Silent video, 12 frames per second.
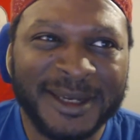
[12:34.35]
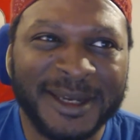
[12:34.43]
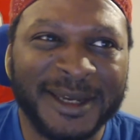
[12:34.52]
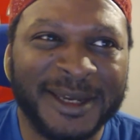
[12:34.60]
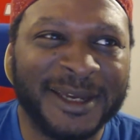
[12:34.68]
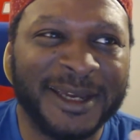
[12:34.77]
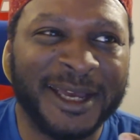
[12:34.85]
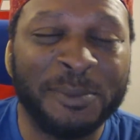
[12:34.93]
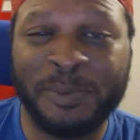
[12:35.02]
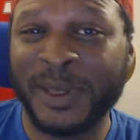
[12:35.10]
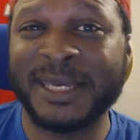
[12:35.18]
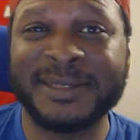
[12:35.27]

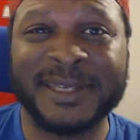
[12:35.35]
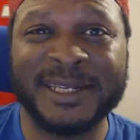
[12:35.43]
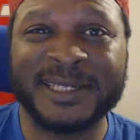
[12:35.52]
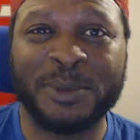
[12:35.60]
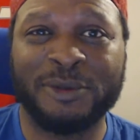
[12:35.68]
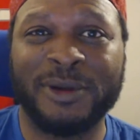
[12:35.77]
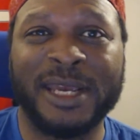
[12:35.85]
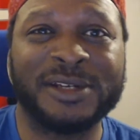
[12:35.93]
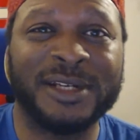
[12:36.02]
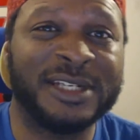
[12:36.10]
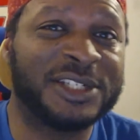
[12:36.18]
her biggest inspiration,